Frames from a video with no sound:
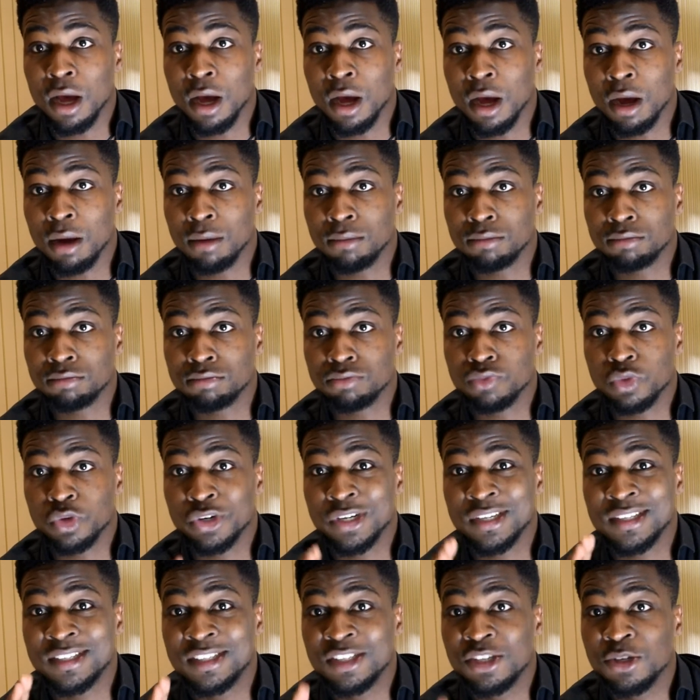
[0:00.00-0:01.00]

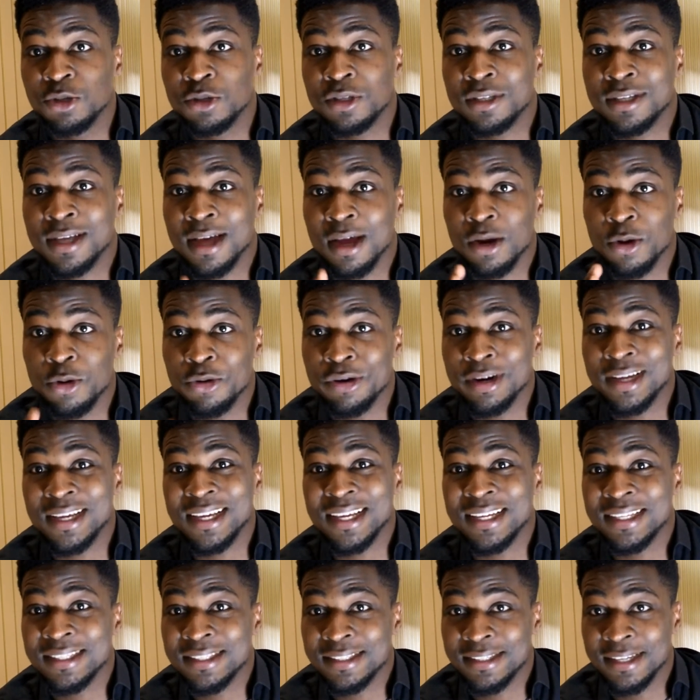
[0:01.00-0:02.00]
reduced
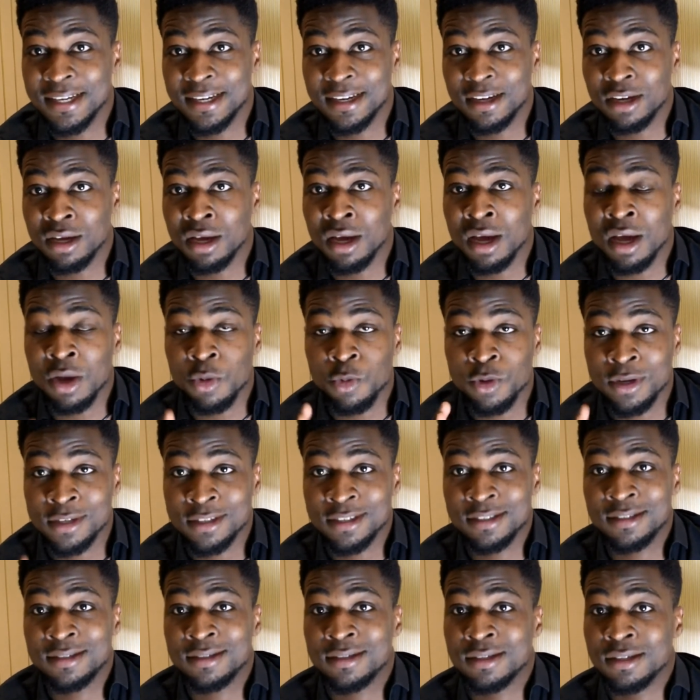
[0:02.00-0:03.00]
caloric intake,
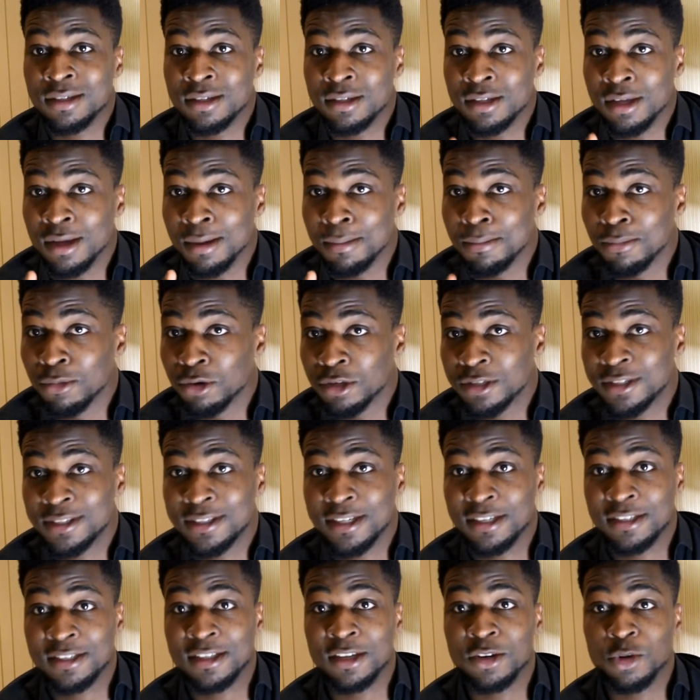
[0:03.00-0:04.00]
which is the
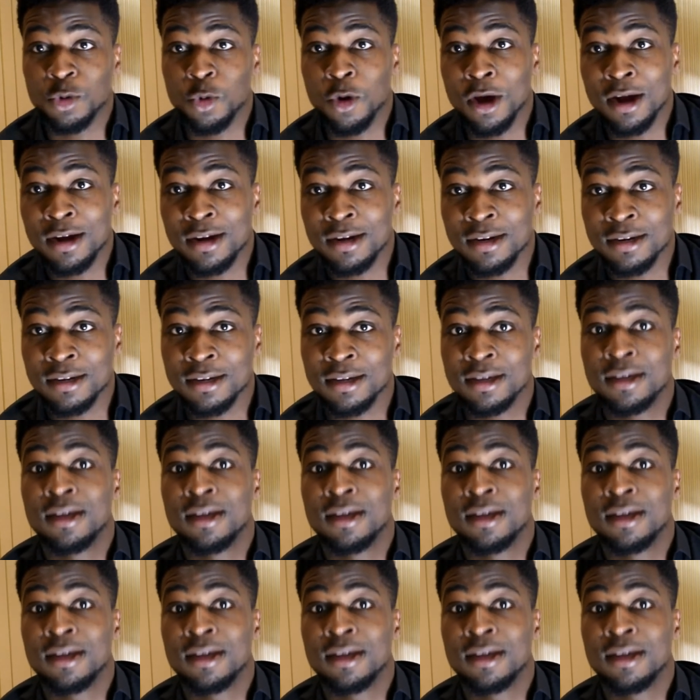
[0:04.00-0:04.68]
most tested one.